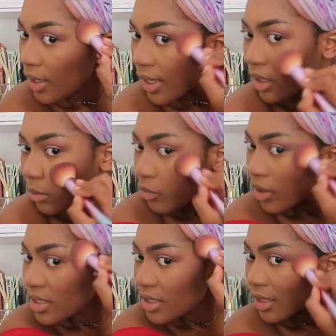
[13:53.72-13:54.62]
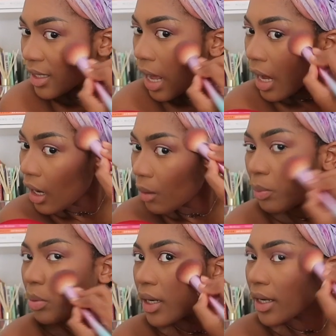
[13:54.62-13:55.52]
And I'm raising it up,
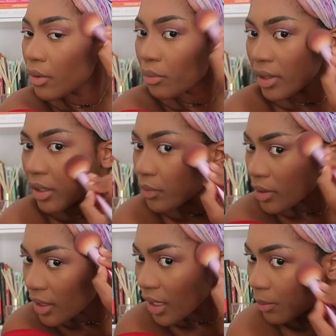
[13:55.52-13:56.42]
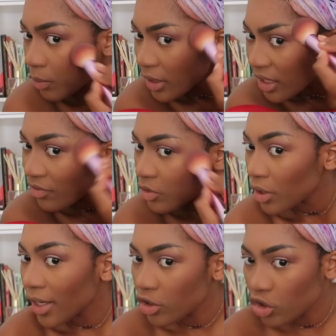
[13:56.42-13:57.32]
like really up, enough to
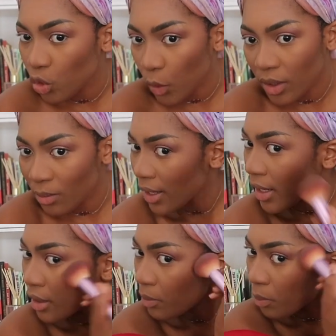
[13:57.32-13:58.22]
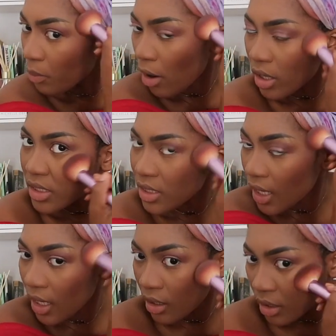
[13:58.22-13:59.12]
like join my
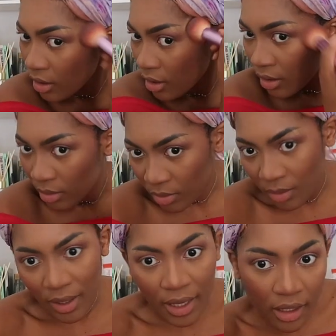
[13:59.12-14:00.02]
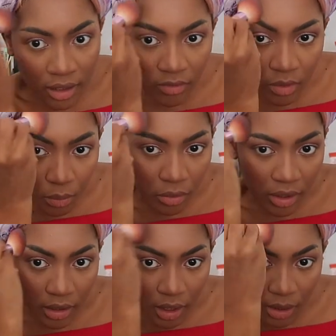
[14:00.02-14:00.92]
bronzer. Maybe I can even
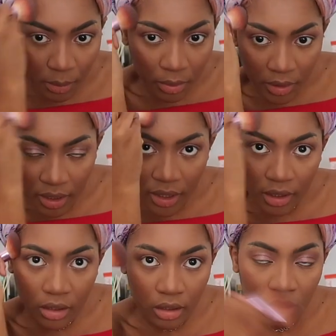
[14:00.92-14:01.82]
bring it up here.